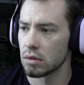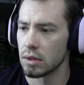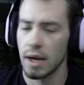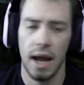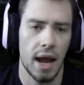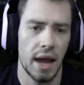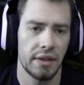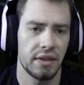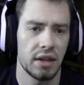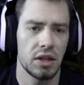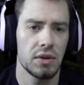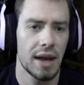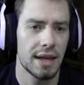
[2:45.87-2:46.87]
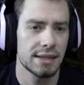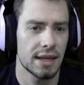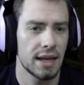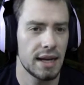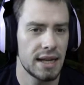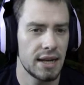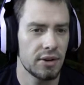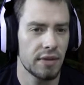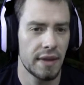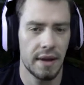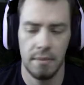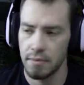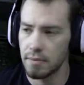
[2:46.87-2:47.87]
Now, I think you guys can hear
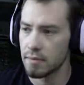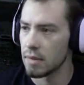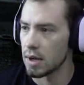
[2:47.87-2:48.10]
them.